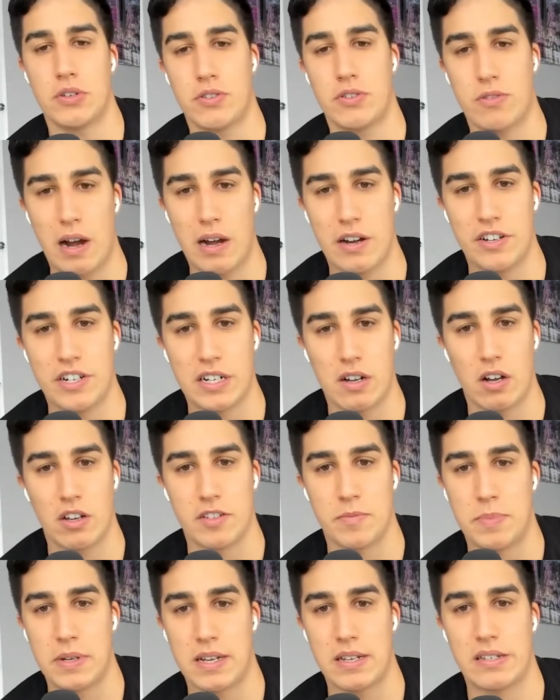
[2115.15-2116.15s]
strategy calls
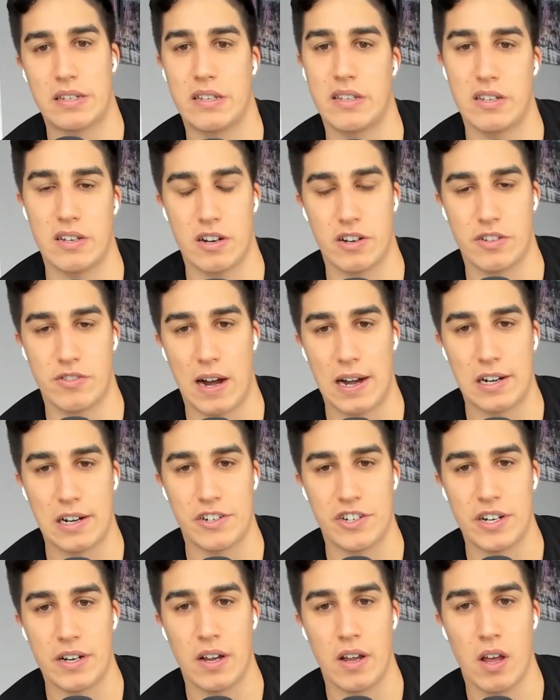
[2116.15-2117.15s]
because this is our
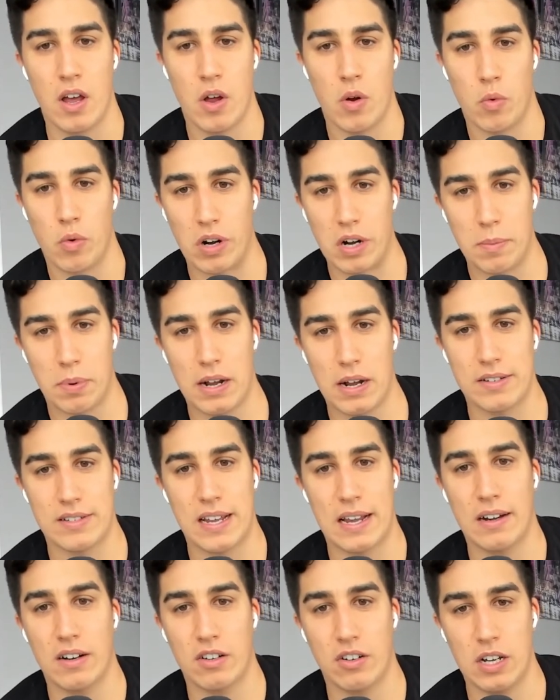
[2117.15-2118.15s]
strategy. We're going to put out
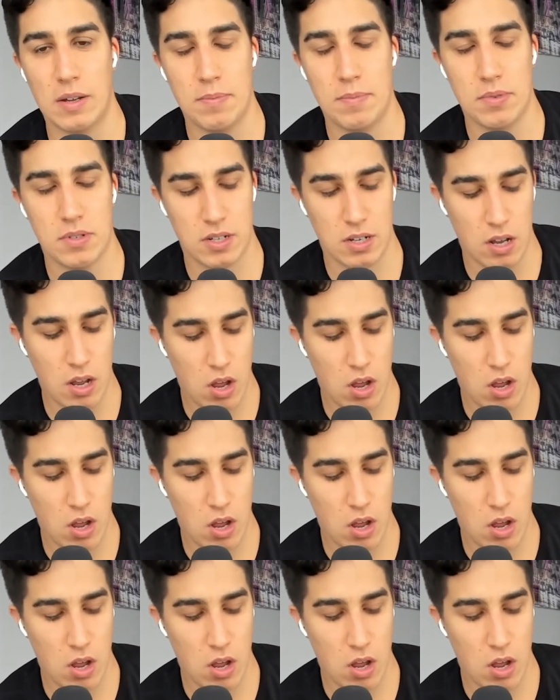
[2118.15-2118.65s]
ten clips.